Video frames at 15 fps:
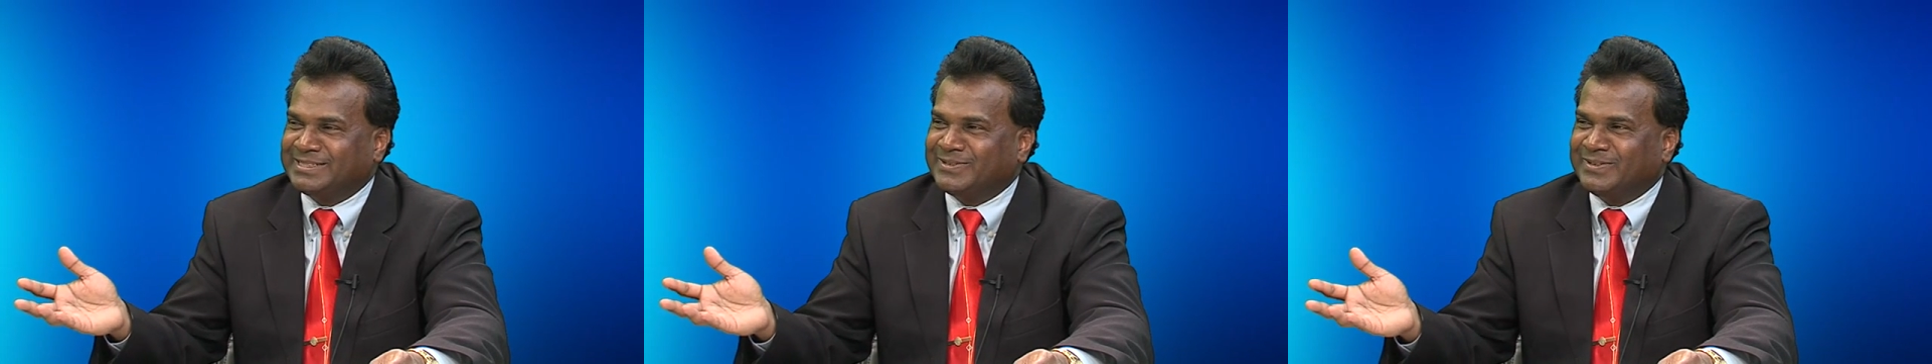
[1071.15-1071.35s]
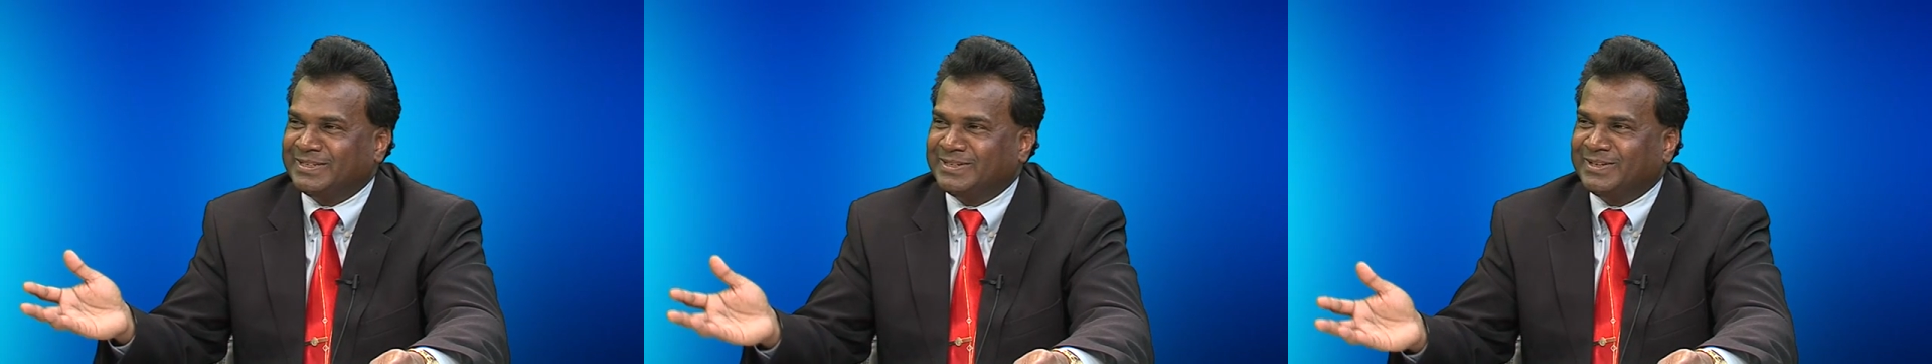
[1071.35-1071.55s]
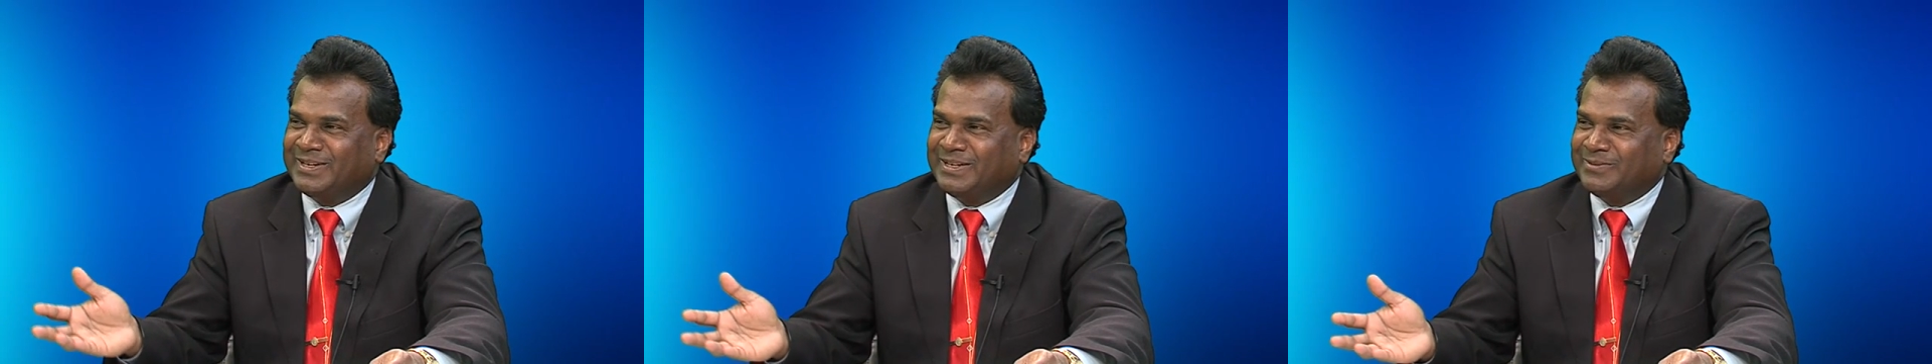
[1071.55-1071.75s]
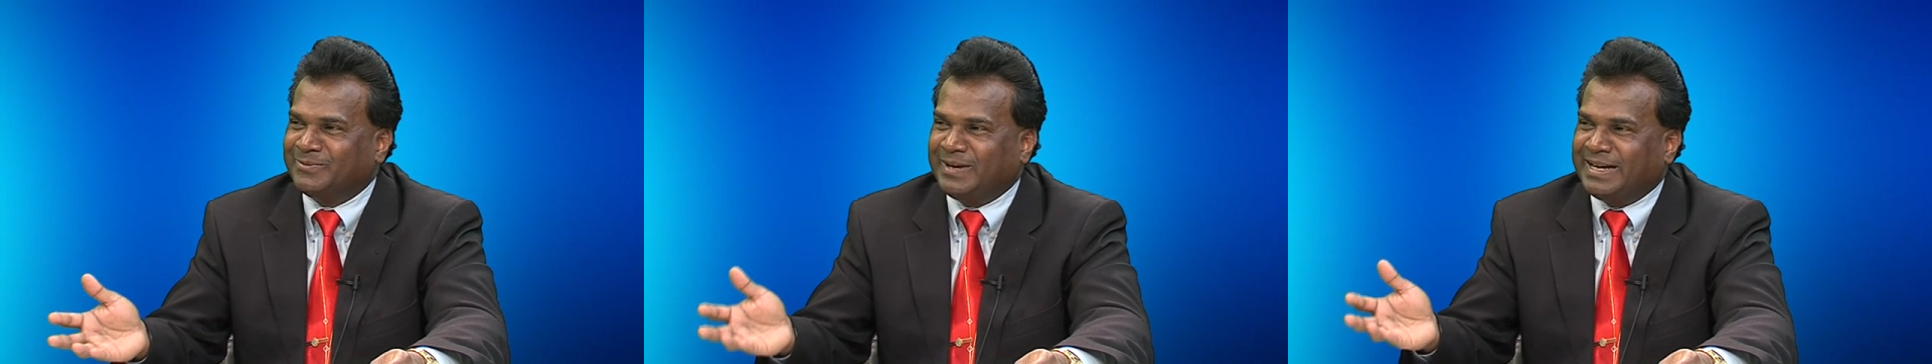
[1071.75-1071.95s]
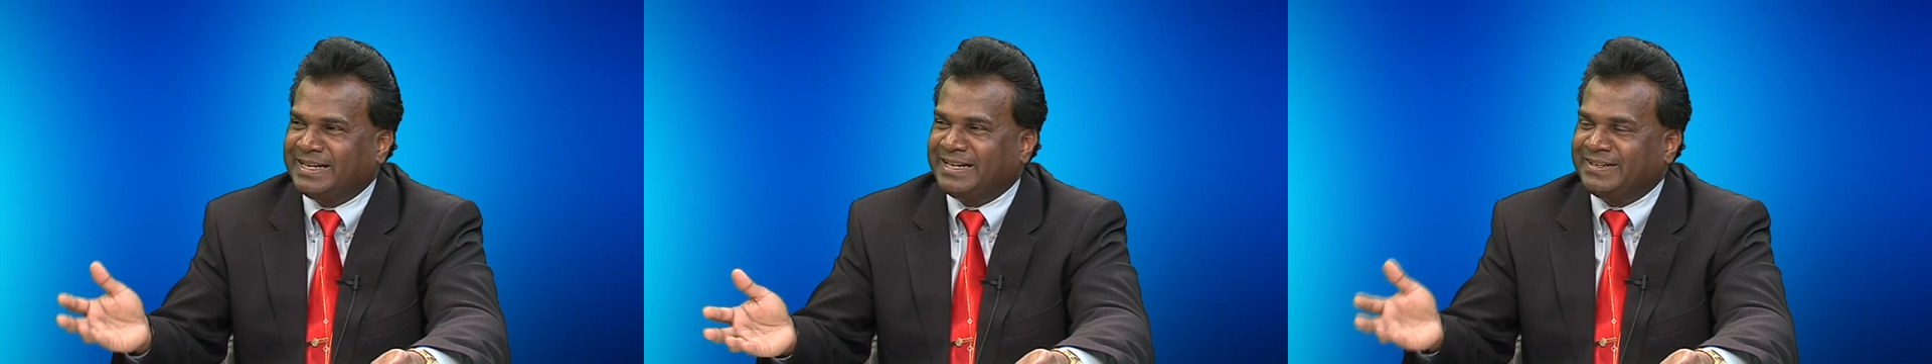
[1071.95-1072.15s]
going on?
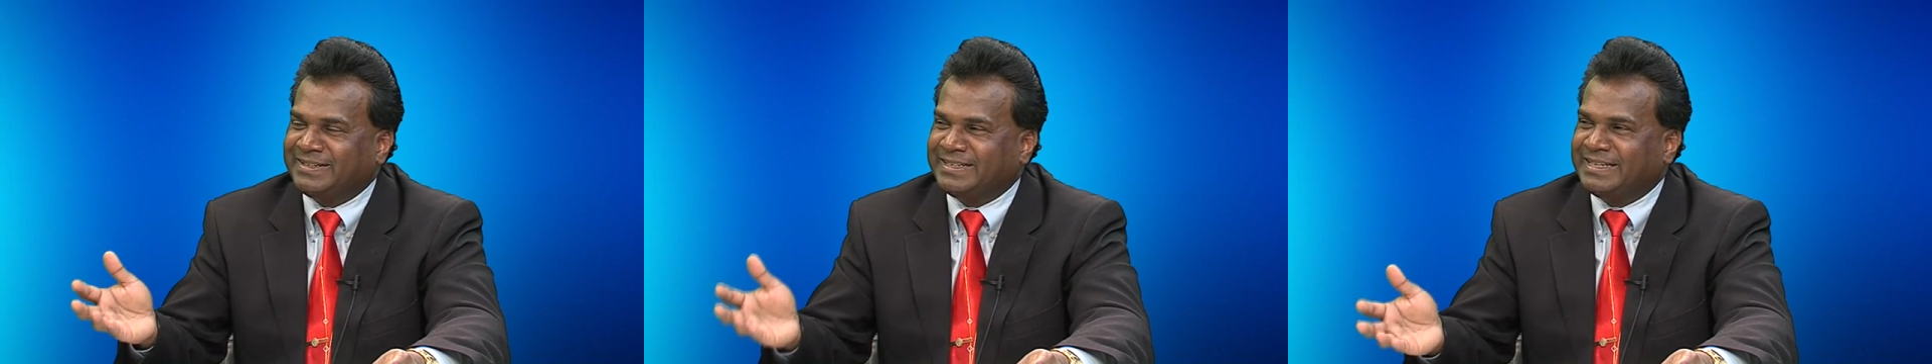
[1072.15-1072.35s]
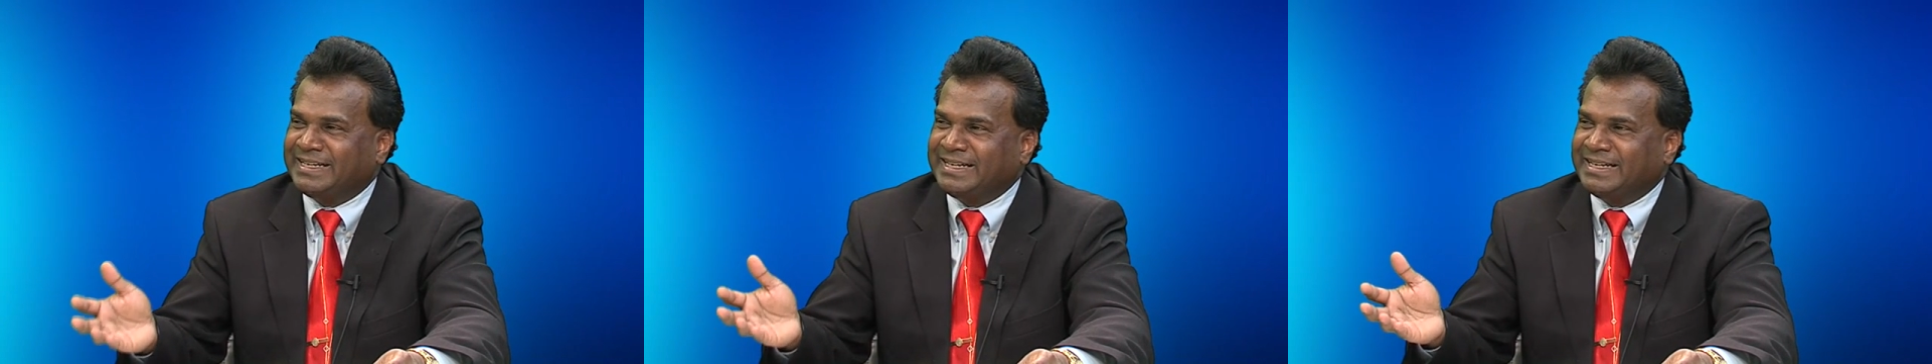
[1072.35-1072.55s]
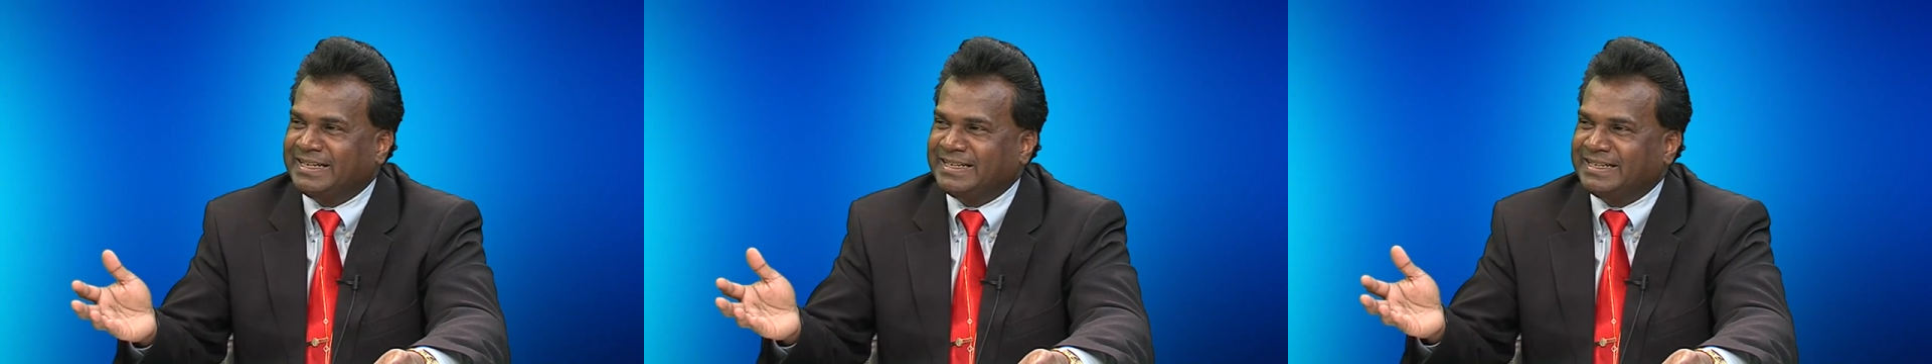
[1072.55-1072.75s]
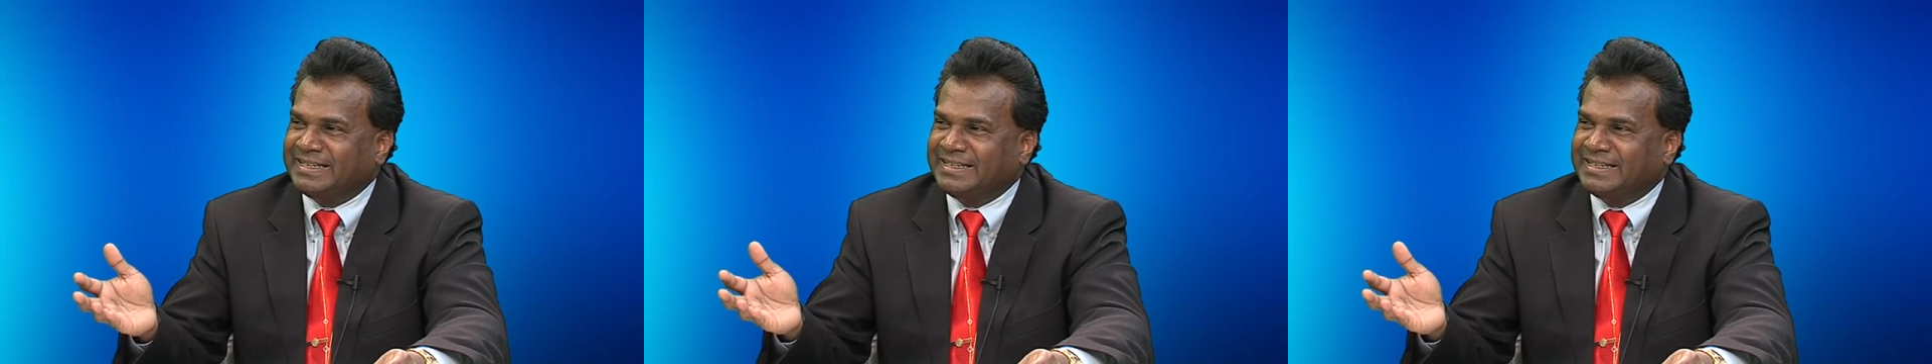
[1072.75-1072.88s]
Why are they